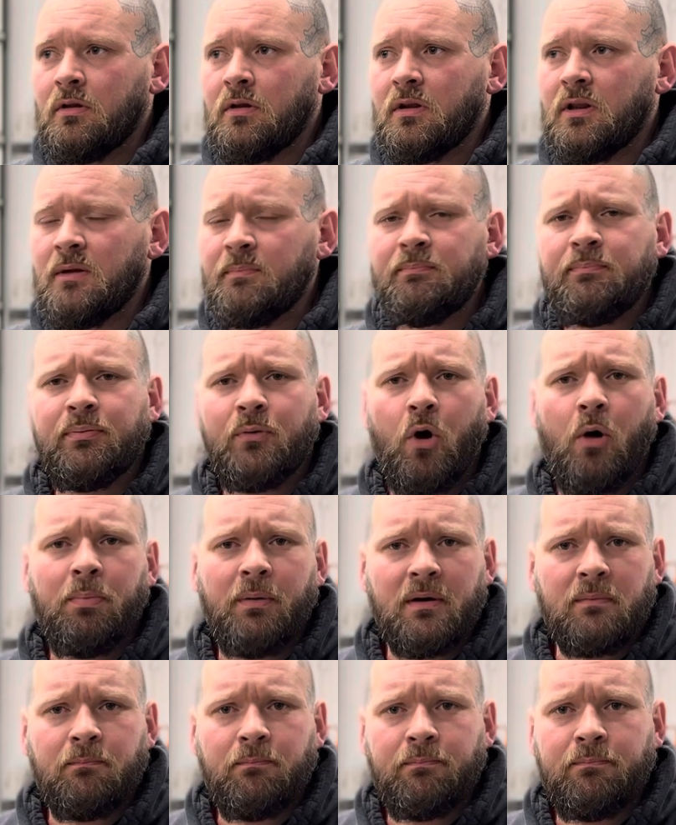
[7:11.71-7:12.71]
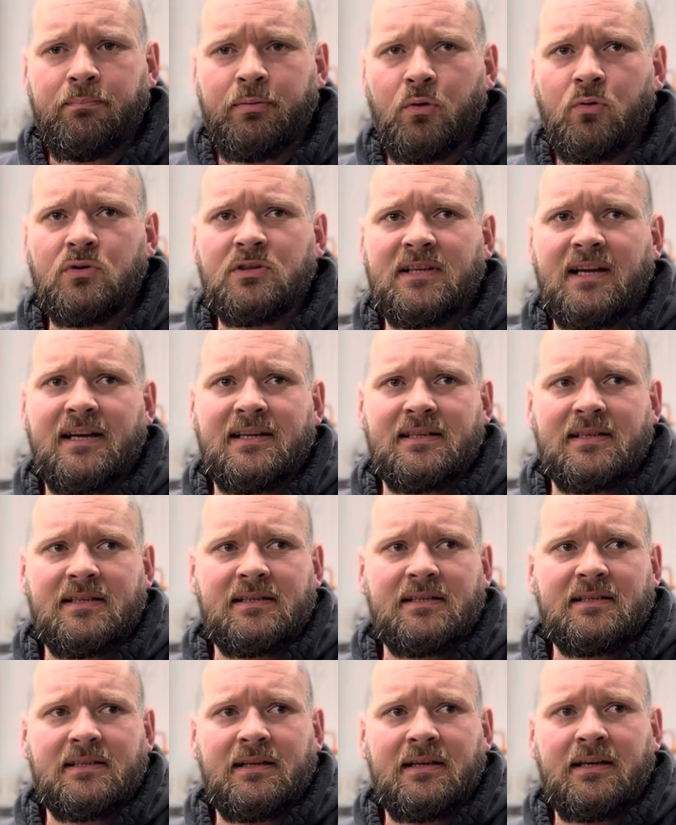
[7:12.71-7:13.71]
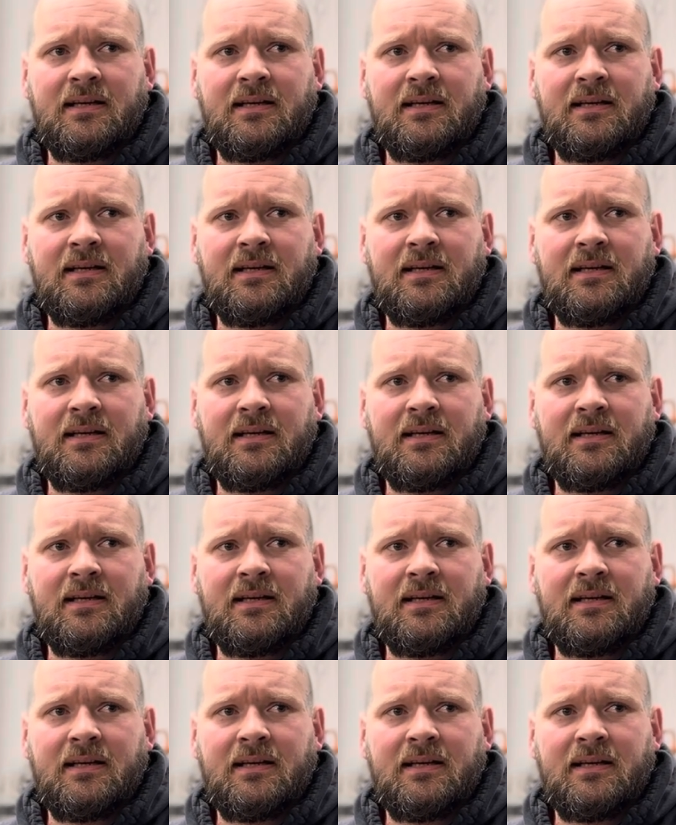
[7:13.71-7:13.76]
the proper processes,